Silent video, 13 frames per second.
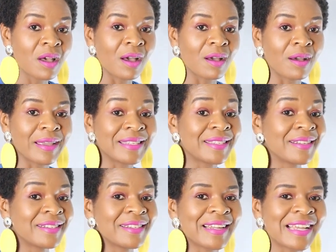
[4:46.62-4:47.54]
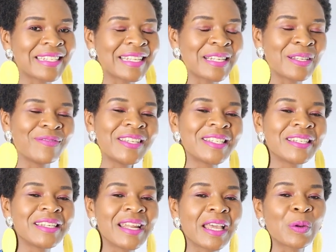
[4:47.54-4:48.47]
a satellite
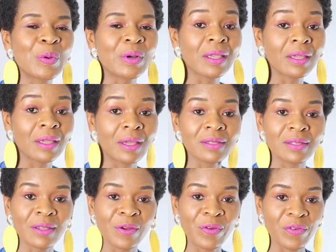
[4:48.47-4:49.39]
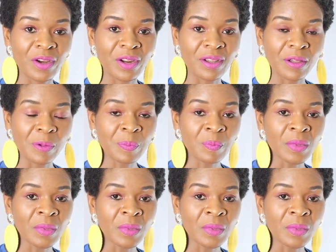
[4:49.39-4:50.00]
television network here in South Africa.